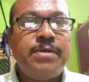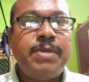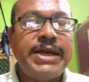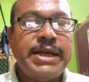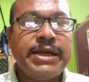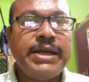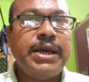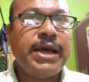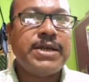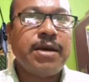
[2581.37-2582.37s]
by taking
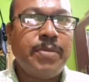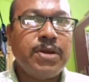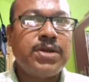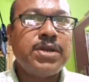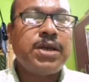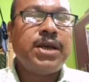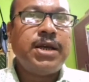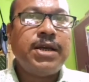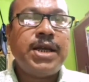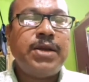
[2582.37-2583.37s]
examples.
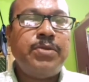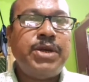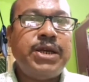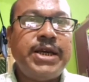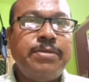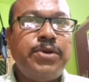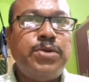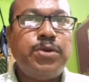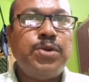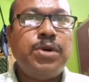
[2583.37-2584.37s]
Then we came
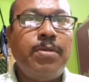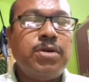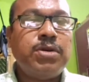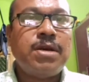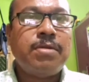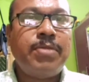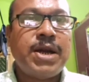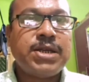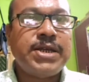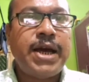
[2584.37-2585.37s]
to know about some
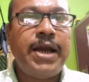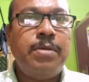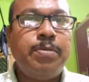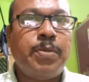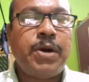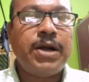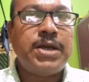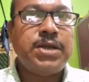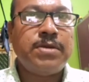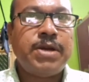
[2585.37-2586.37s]
versatile
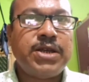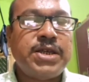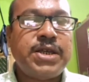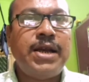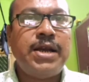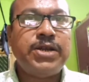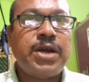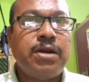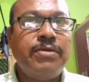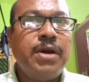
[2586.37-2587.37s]
properties, versatile
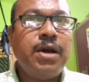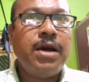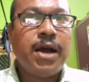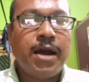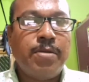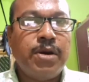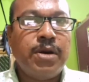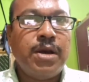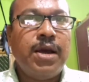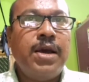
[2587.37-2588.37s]
nature of carbon.
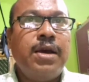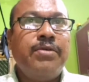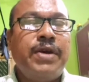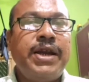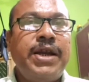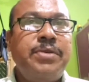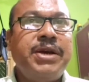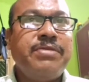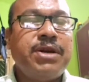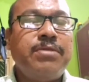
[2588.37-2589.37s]
Finally, we
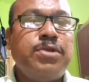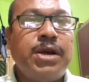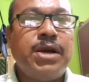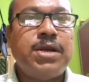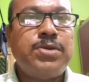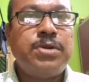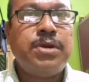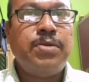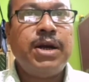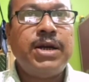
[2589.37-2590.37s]
have come to understood
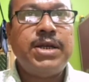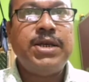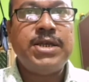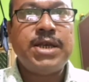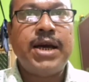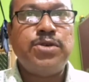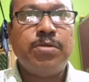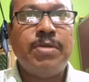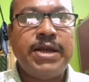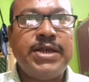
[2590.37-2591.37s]
what is
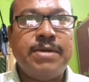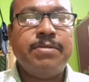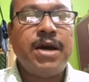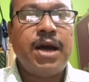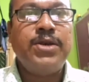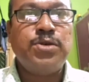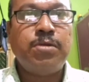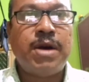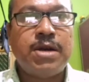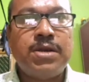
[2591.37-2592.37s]
isomerism,
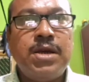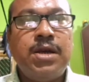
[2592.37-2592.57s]
isomers,